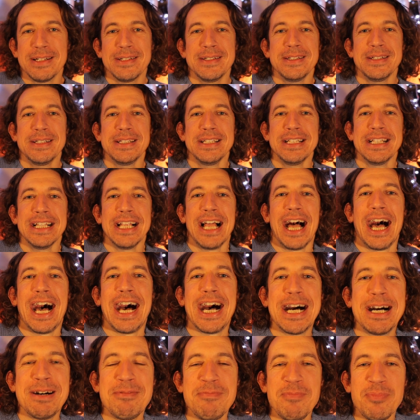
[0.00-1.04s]

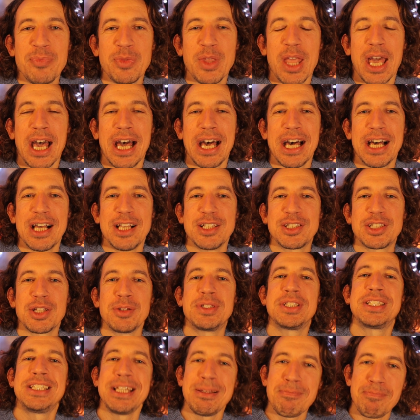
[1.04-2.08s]
So
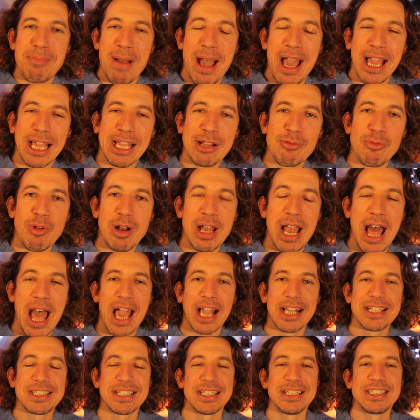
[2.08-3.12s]
sit back and
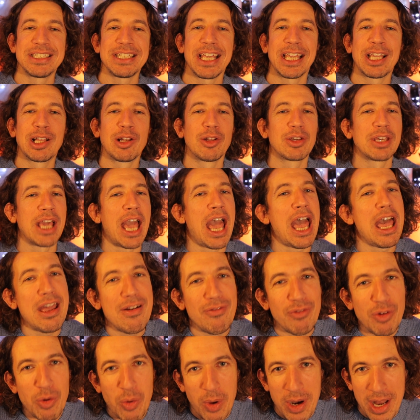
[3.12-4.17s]
relax and take a look at
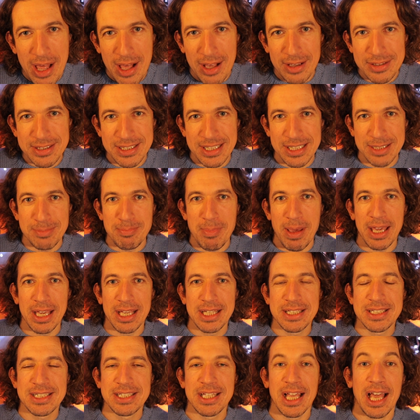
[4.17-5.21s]
everyone else's
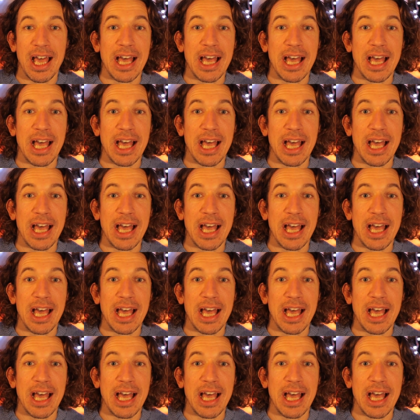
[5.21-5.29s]
makes